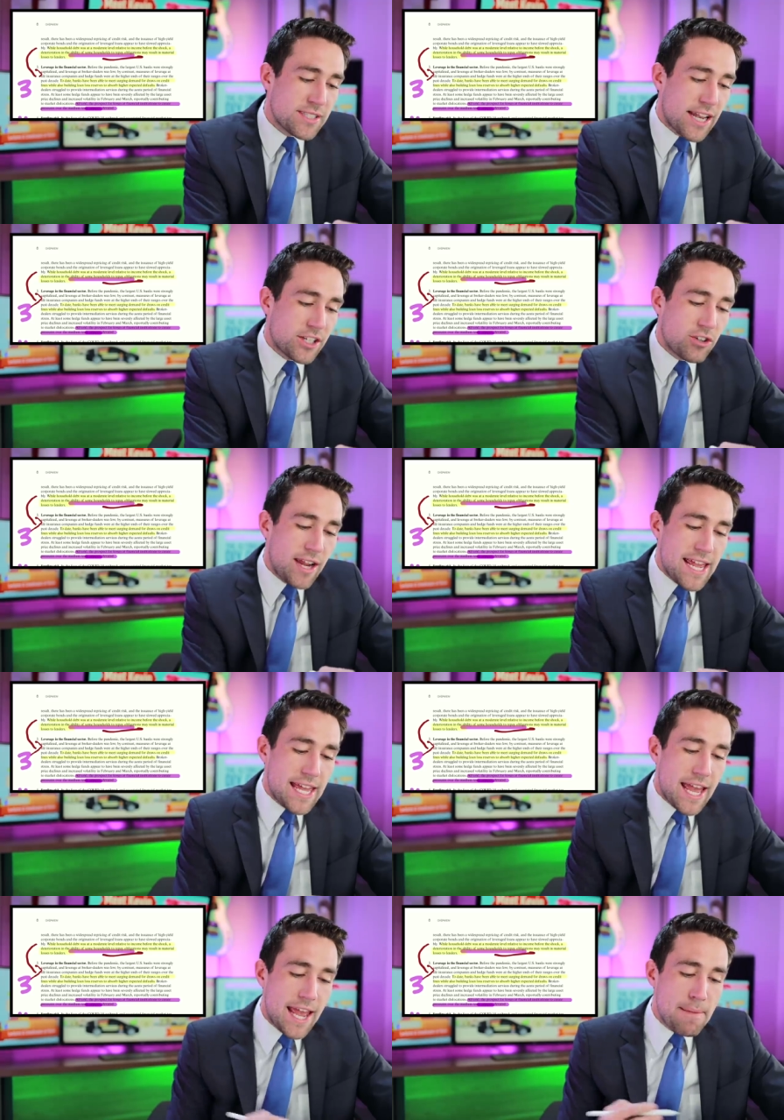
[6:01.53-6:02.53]
sector,
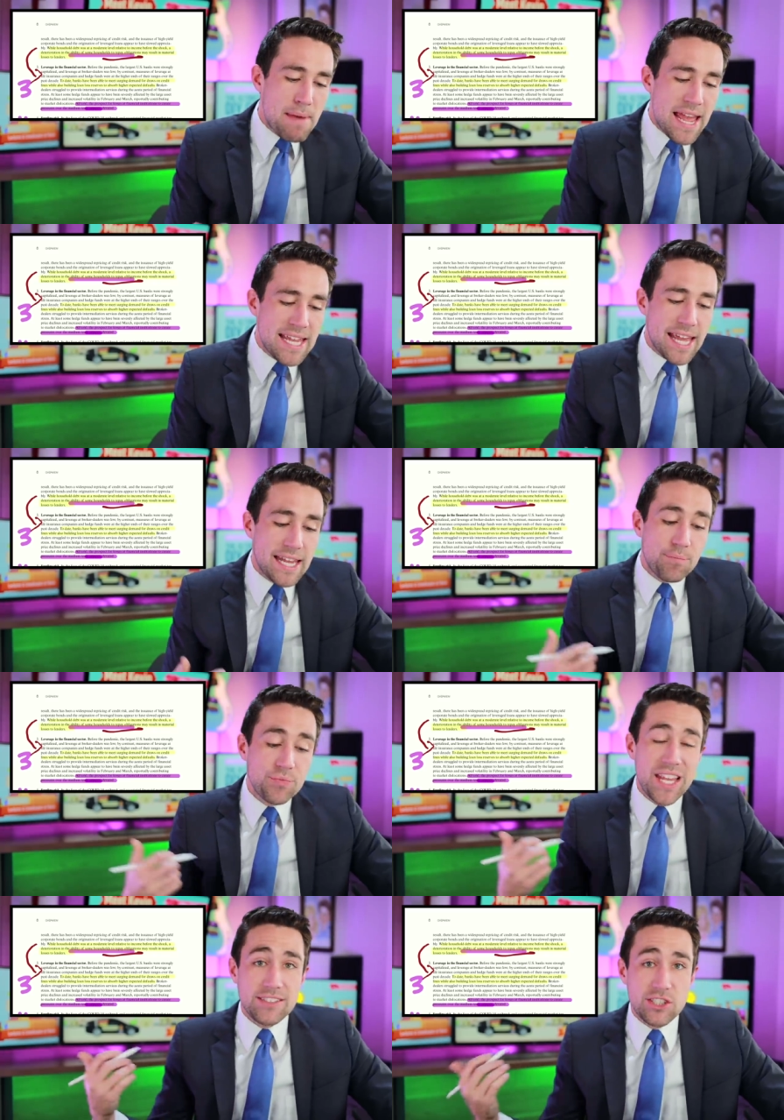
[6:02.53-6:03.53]
aka banking,
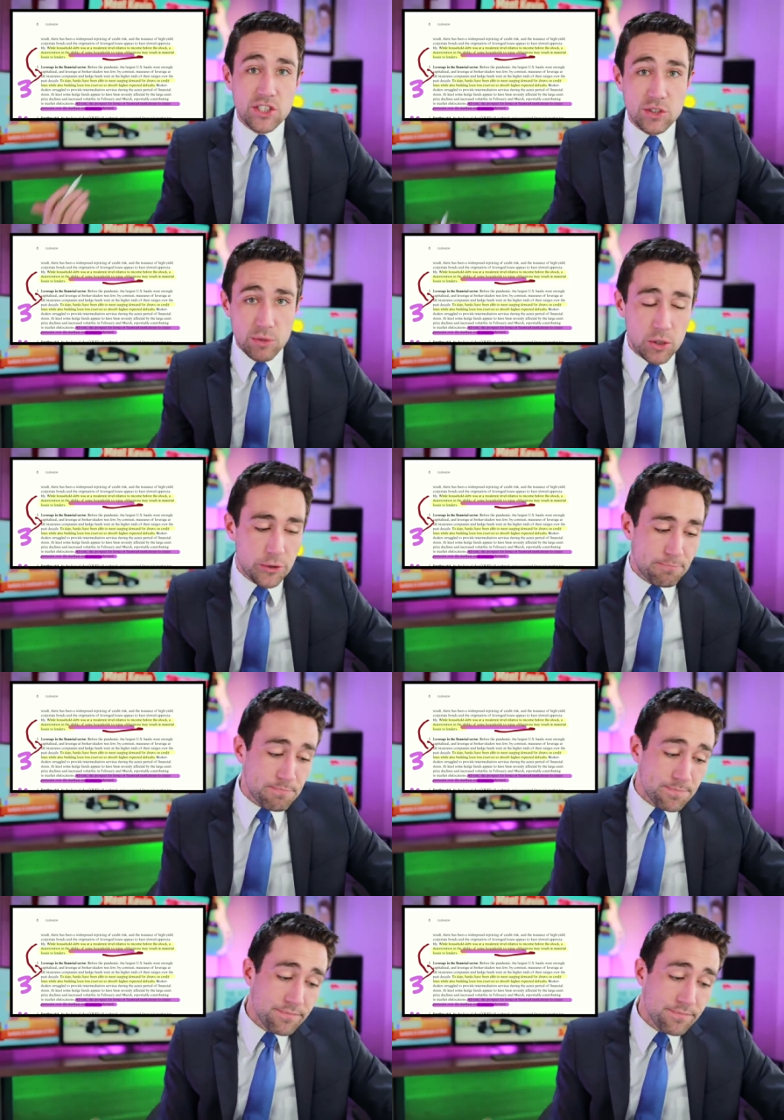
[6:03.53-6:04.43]
gets screwed.